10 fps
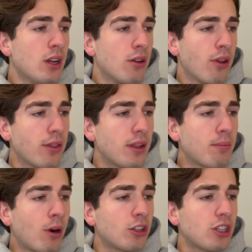Nothing
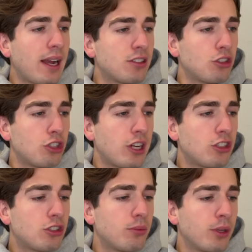much has
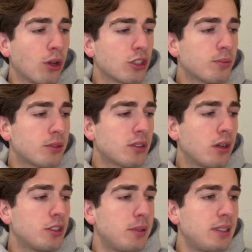changed, to be honest,
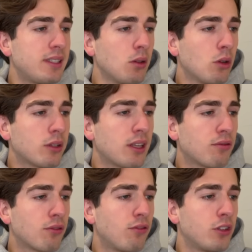besides me still looking
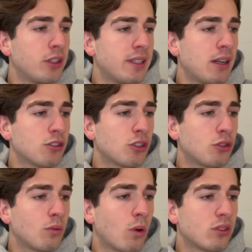for further downside
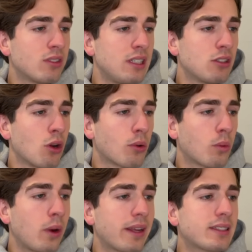towards these lower
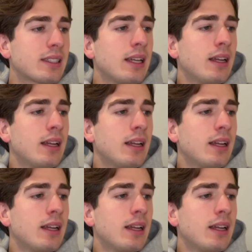wicks